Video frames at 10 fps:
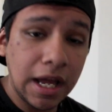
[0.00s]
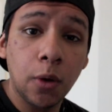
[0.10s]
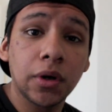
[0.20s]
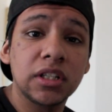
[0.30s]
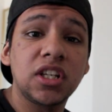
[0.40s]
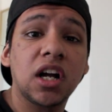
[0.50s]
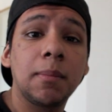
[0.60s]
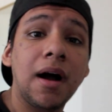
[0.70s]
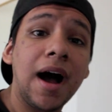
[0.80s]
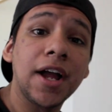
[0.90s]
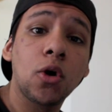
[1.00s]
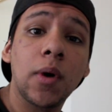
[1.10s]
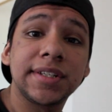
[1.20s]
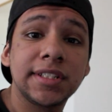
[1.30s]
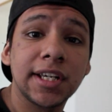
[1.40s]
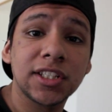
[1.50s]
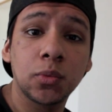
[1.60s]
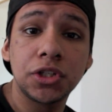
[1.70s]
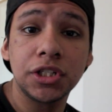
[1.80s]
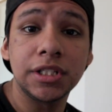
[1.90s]
Now we're going to talk about iOS 6,
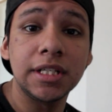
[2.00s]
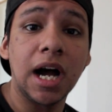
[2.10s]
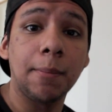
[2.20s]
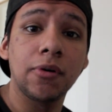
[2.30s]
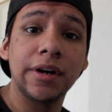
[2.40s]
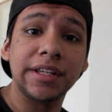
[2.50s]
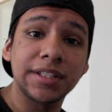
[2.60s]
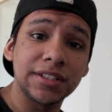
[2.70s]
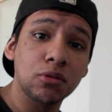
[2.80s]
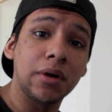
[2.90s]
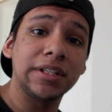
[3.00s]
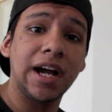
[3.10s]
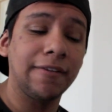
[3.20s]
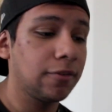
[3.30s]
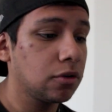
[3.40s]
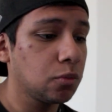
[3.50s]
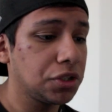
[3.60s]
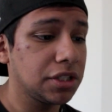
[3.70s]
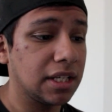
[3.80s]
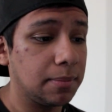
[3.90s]
which is the operating system on the iPhone,
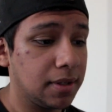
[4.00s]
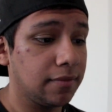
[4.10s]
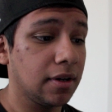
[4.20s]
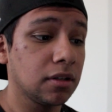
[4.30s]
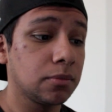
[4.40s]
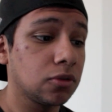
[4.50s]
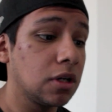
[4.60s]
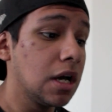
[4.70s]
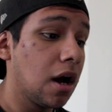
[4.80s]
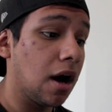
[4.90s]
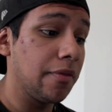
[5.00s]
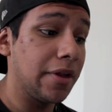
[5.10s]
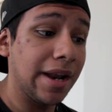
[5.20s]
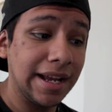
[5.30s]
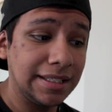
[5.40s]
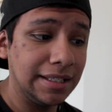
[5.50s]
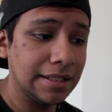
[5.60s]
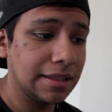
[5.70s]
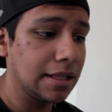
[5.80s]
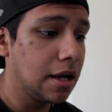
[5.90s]
which is going to be available on the
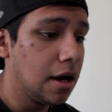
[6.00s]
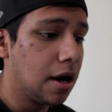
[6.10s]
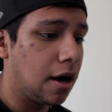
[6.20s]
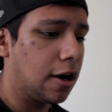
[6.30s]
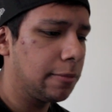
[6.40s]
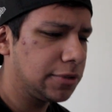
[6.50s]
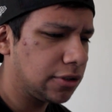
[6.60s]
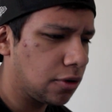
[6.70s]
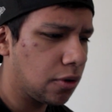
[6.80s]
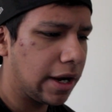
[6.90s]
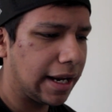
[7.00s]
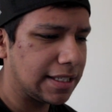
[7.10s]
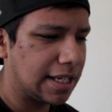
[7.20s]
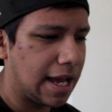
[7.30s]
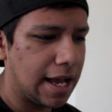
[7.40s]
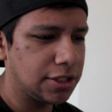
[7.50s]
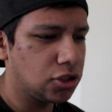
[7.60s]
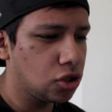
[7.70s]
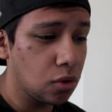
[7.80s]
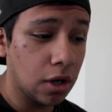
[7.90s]
19th. So I guess it
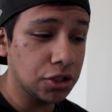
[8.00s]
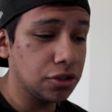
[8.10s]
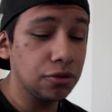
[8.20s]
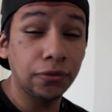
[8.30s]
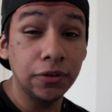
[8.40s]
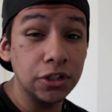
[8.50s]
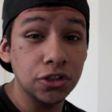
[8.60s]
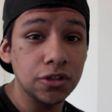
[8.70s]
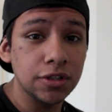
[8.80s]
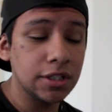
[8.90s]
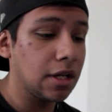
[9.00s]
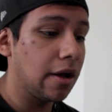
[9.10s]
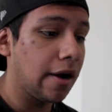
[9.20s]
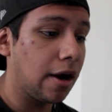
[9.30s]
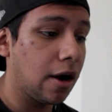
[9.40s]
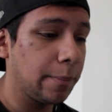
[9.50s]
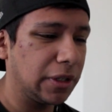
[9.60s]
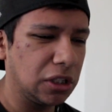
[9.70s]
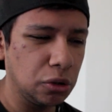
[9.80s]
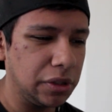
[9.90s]
has 200 new features,
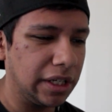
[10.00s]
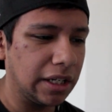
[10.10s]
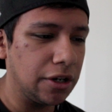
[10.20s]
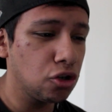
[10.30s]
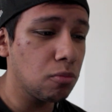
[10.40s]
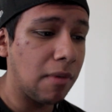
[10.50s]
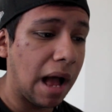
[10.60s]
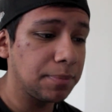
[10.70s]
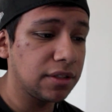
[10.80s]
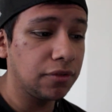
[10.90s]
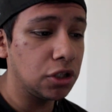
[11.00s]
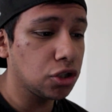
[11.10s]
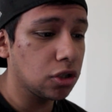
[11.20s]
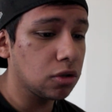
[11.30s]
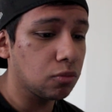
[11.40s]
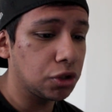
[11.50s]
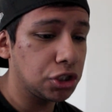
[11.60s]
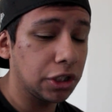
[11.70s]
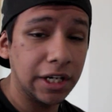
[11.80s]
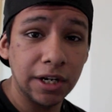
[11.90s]
including a new Maps feature,
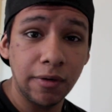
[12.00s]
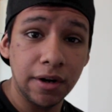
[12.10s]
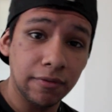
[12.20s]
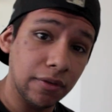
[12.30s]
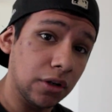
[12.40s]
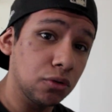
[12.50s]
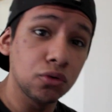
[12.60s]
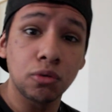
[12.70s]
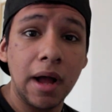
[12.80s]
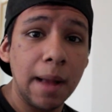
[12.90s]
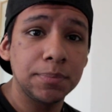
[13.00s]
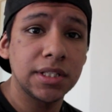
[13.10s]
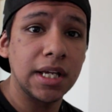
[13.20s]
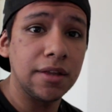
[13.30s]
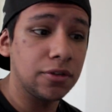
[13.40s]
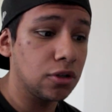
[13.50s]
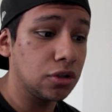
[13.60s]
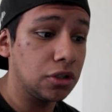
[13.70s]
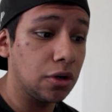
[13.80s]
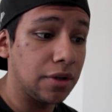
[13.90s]
which they're getting rid of Google Maps, and
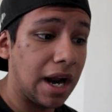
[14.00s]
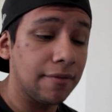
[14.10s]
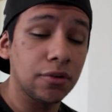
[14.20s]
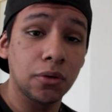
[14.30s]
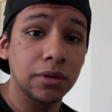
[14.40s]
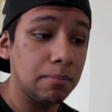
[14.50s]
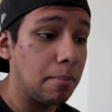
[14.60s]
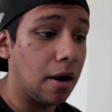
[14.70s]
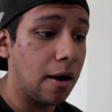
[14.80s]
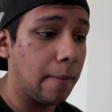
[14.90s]
they're, you know, they have their own,